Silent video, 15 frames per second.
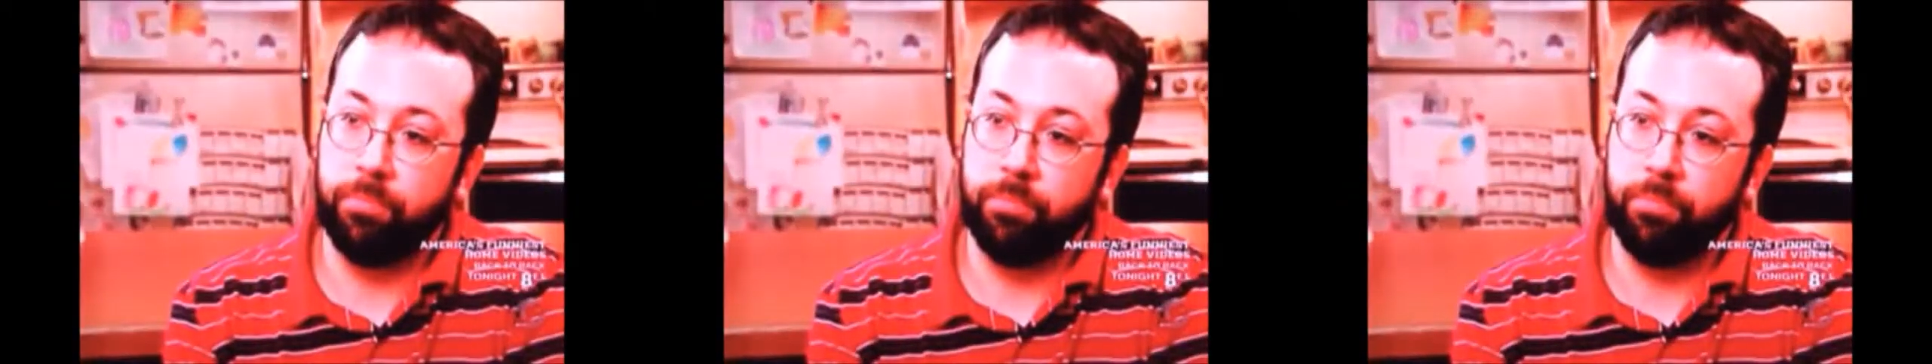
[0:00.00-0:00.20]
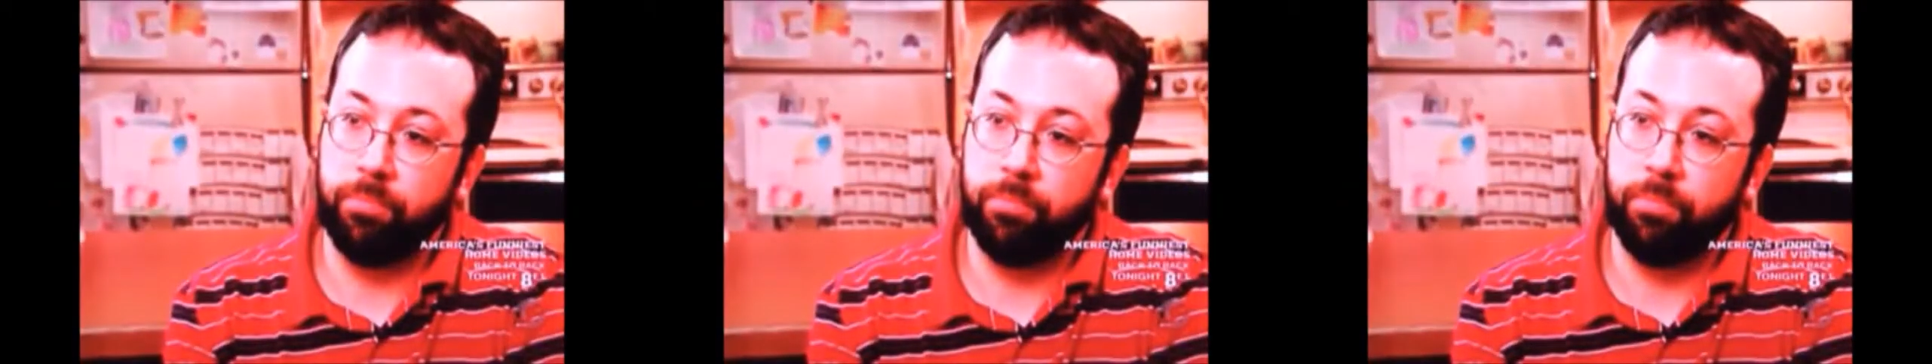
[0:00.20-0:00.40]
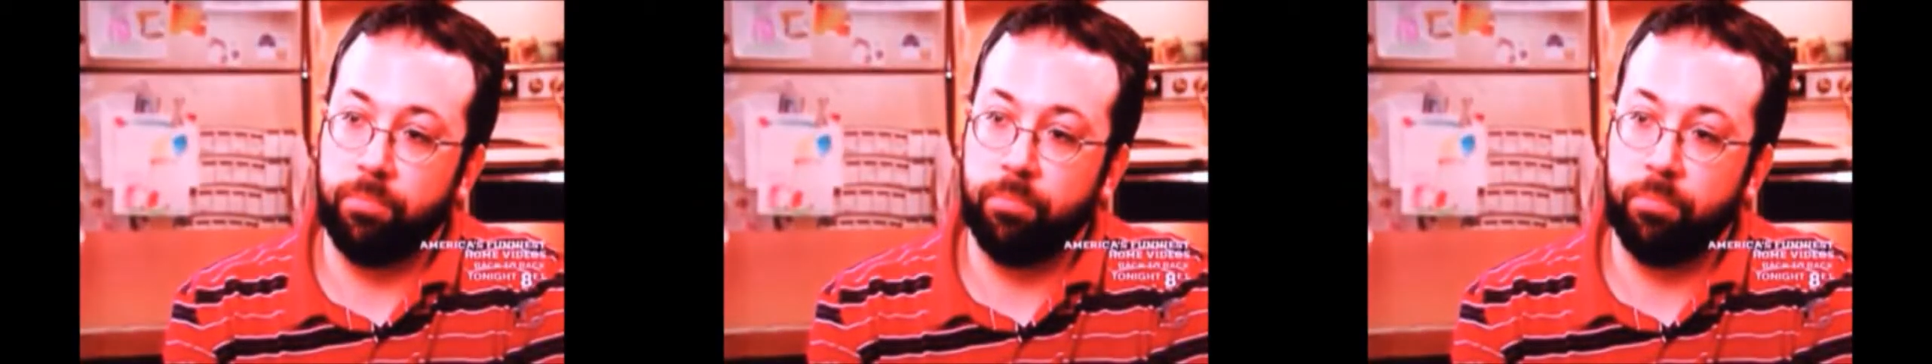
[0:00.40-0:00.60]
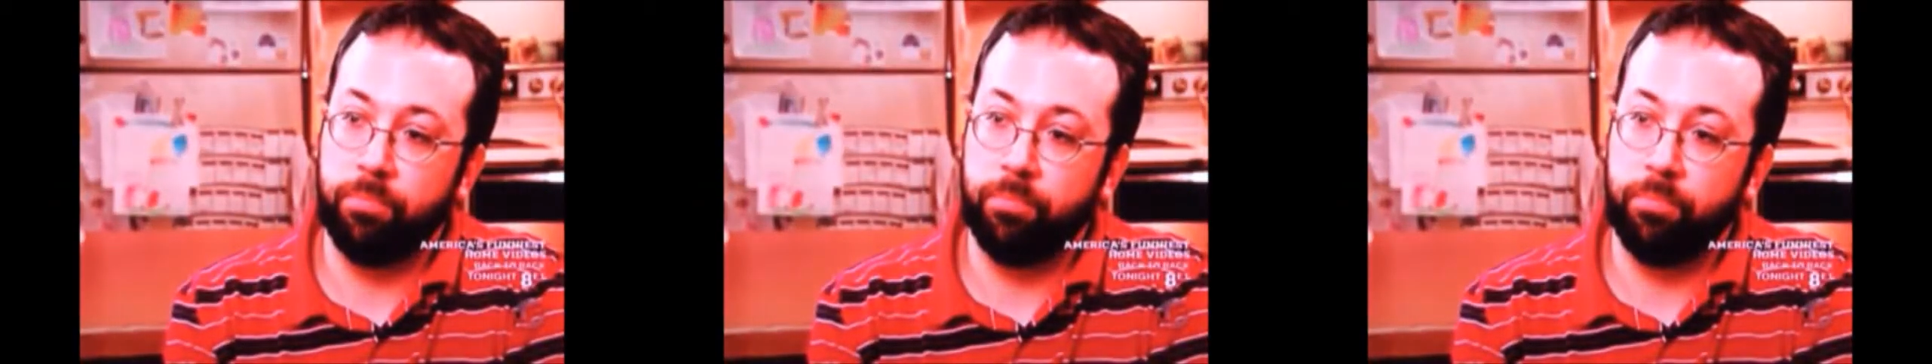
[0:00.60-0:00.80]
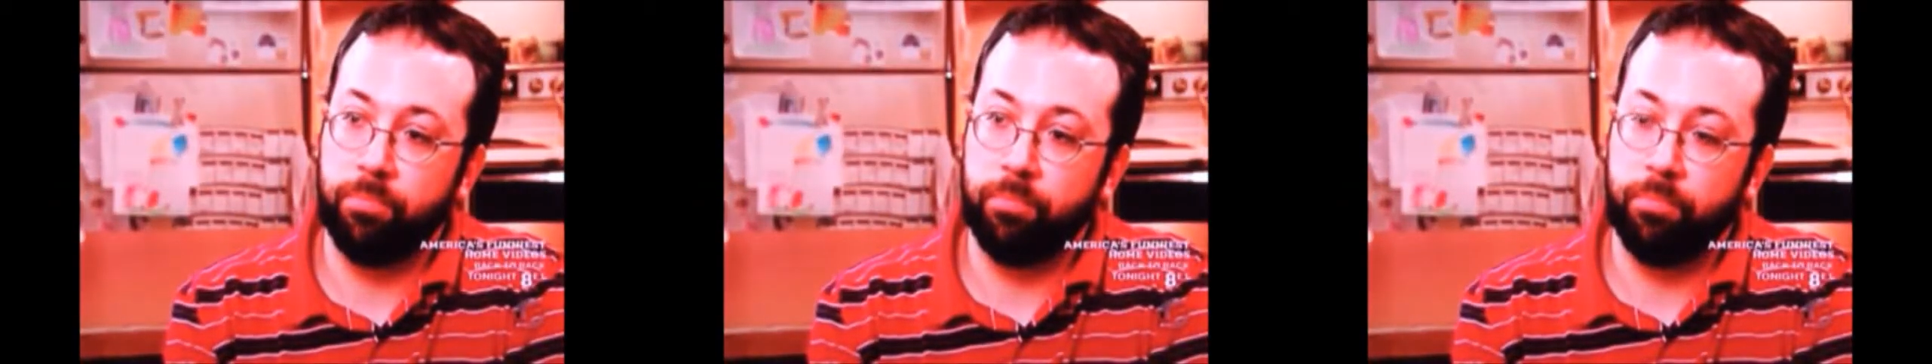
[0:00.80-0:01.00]
What are you actually
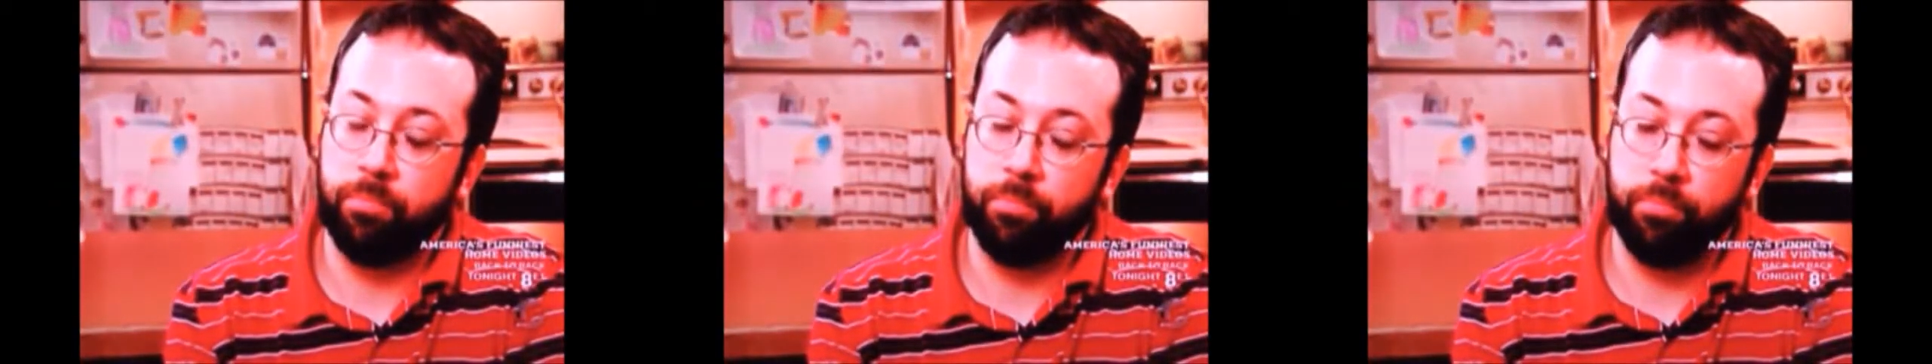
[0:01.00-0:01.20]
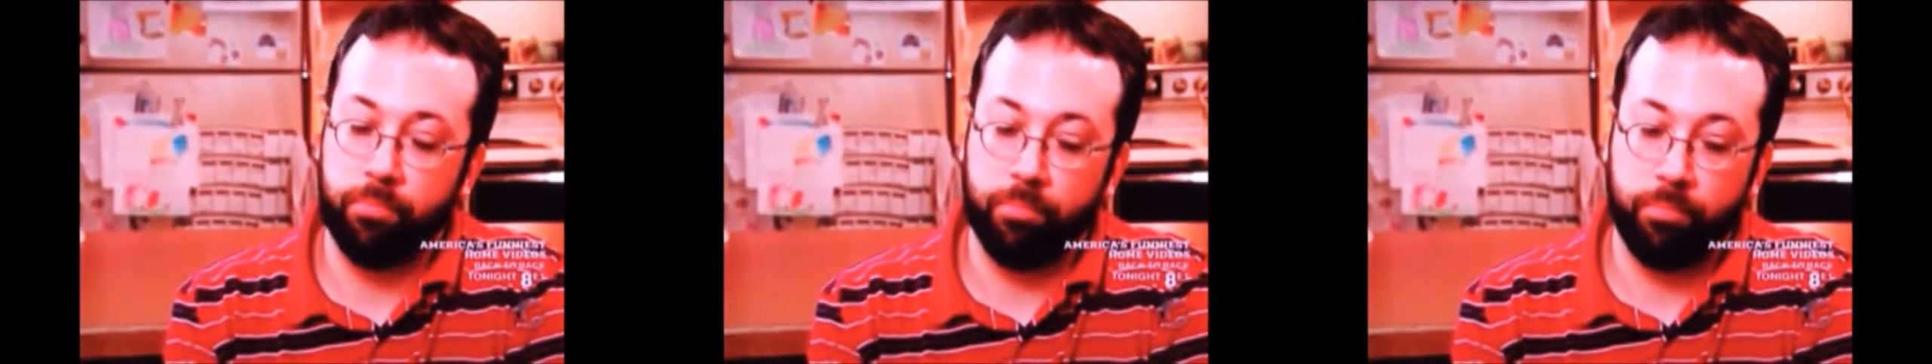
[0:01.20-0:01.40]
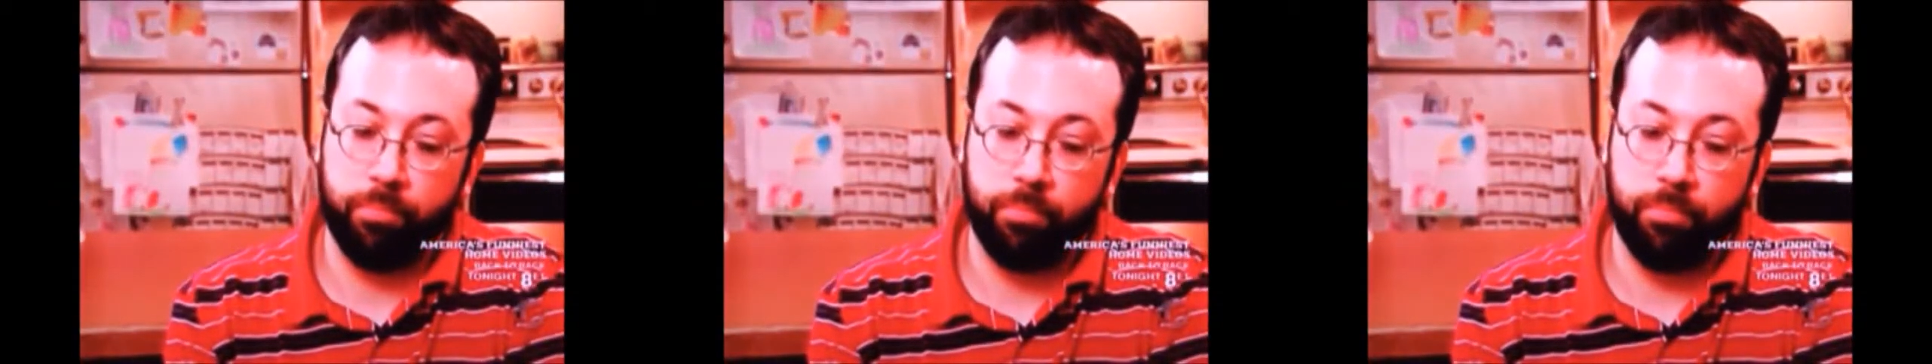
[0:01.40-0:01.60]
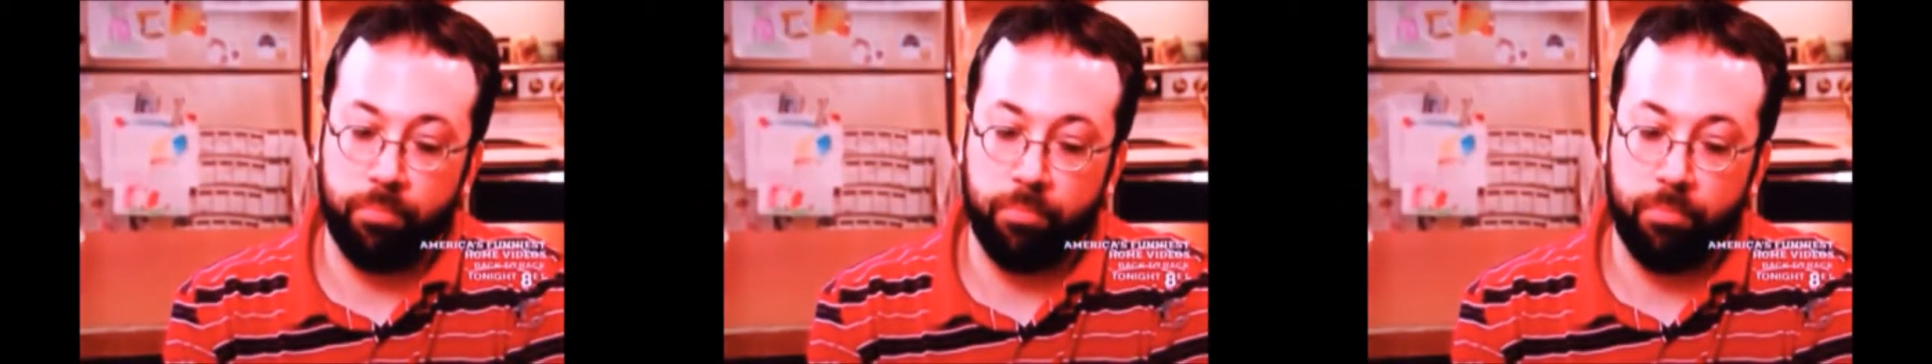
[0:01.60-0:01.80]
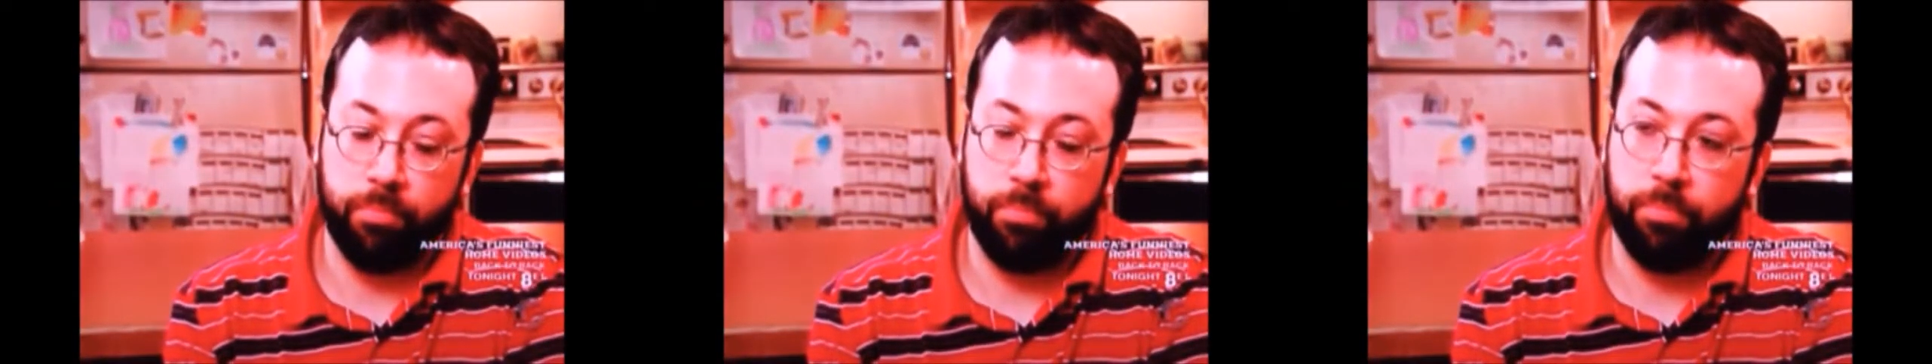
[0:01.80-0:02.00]
going to do
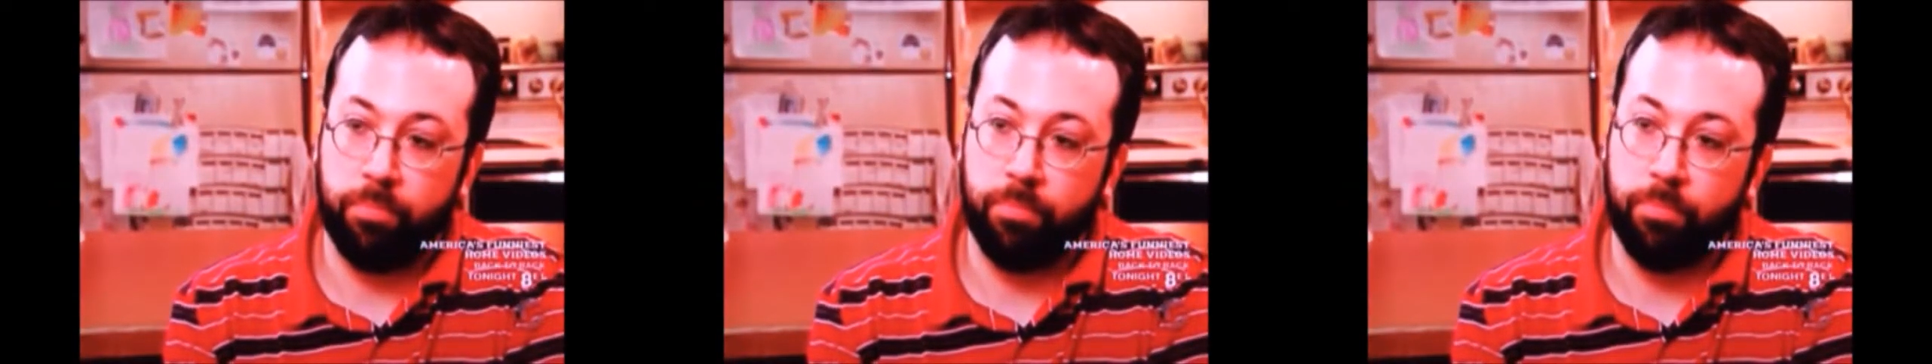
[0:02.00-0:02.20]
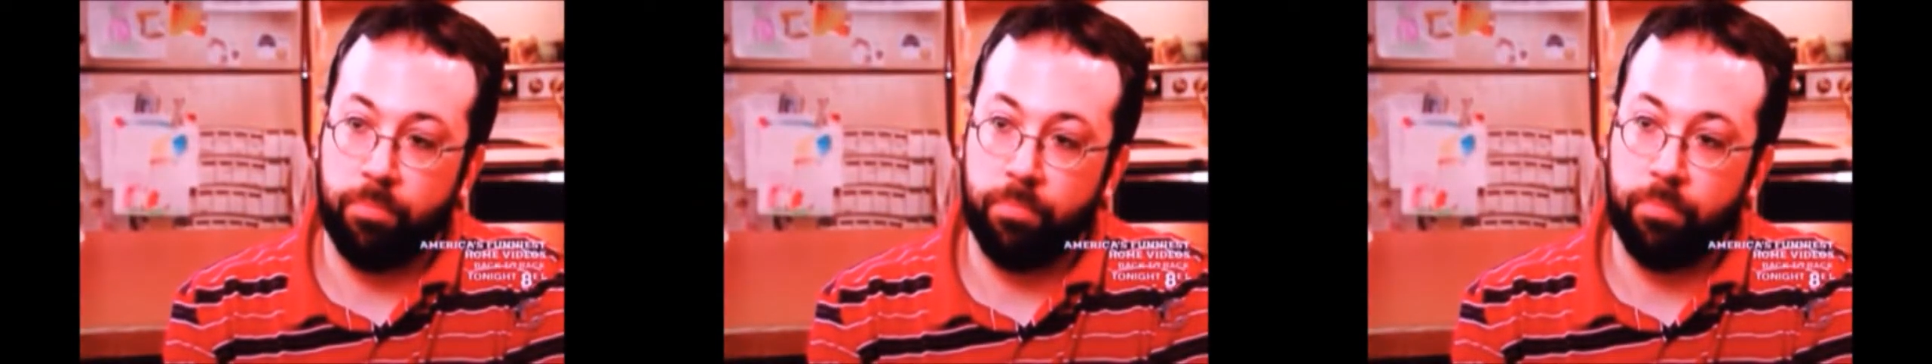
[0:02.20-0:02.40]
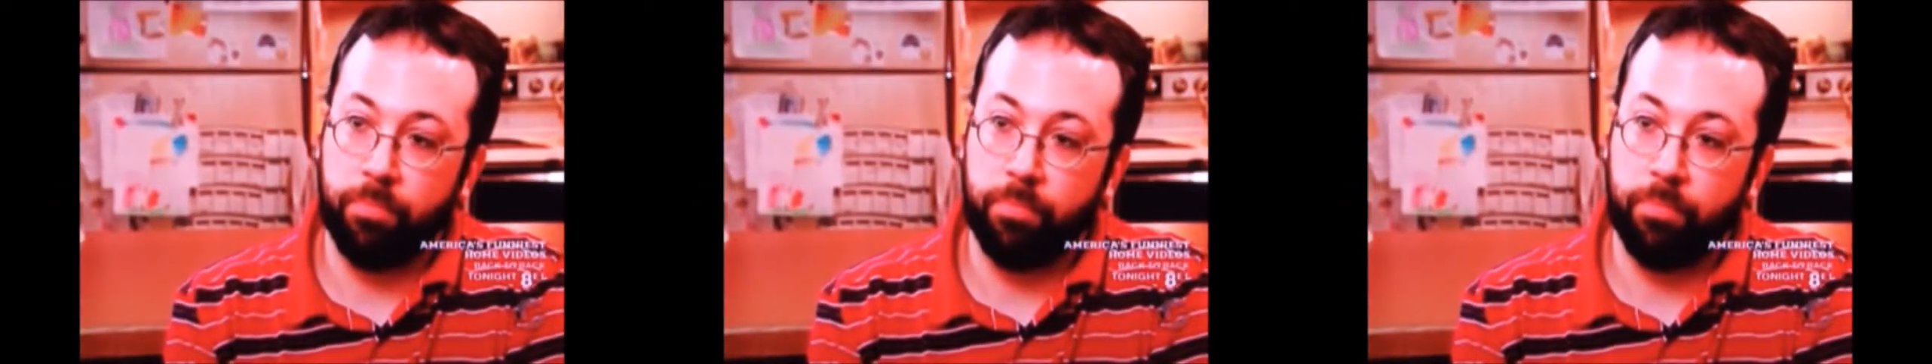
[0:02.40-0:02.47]
as her father?